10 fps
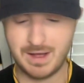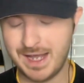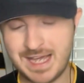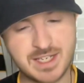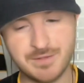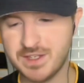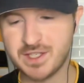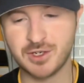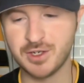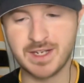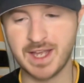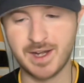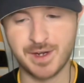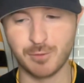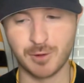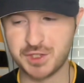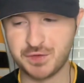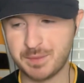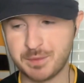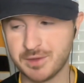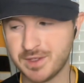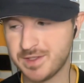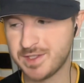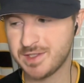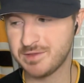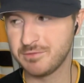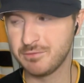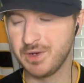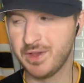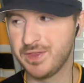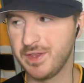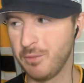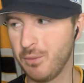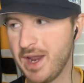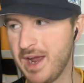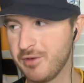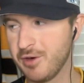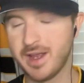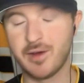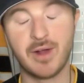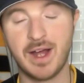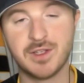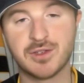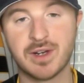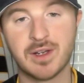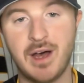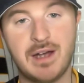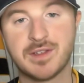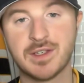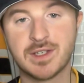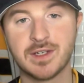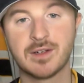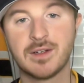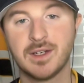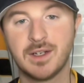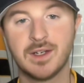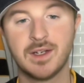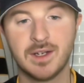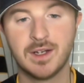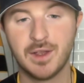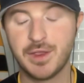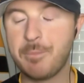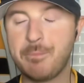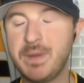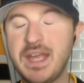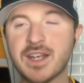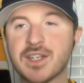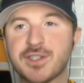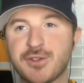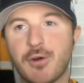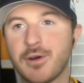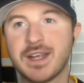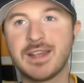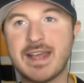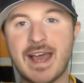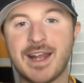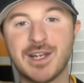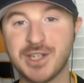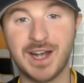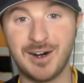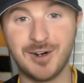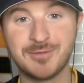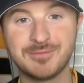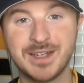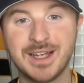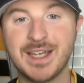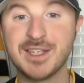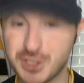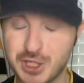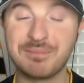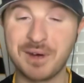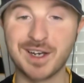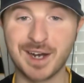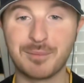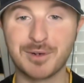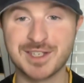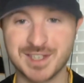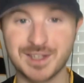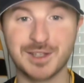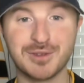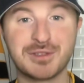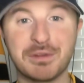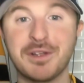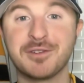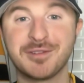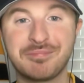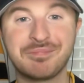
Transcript: As if this couldn't get any worse for the Bruins with the 8 or 9 straight losses here. The biggest story in the NHL is Jim Montgomery's St. Louis Blues.